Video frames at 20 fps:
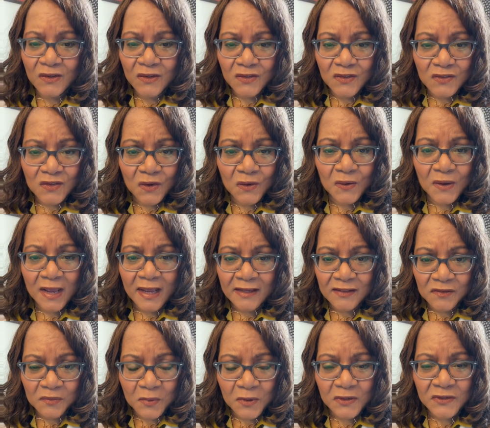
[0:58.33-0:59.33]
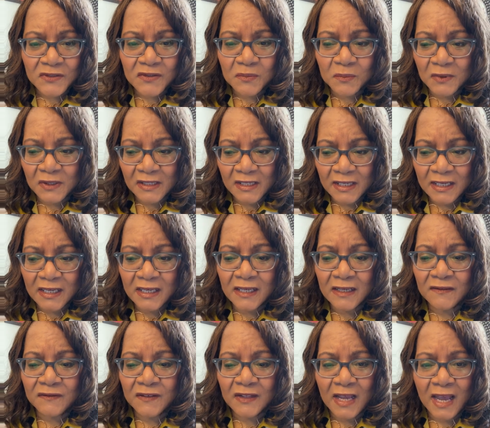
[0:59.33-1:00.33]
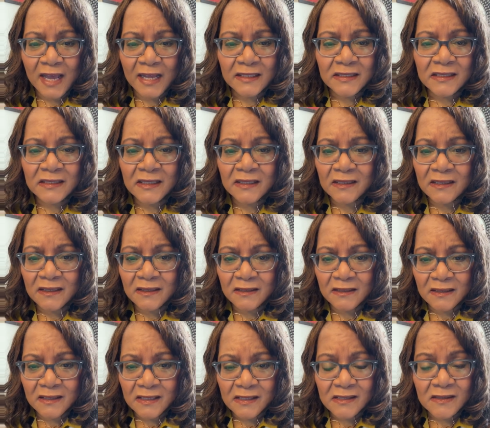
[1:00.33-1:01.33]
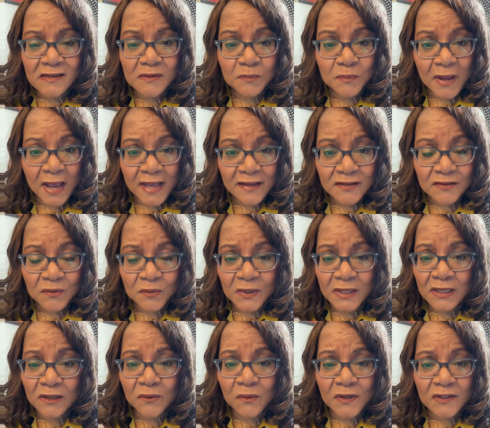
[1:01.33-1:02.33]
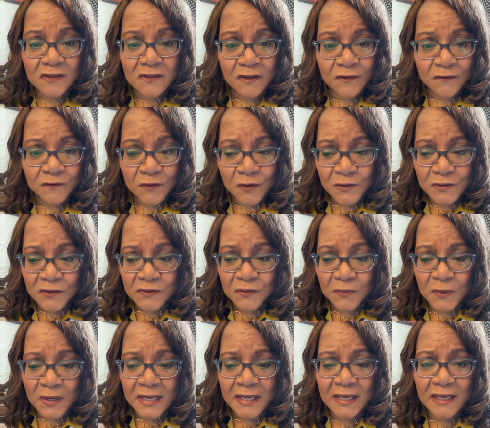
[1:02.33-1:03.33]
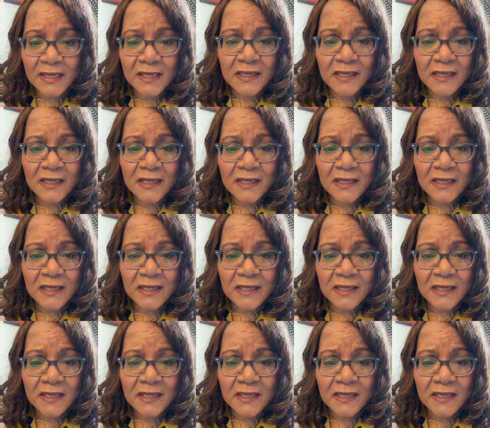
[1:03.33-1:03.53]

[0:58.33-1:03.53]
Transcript: So experts believe that this past week was the first week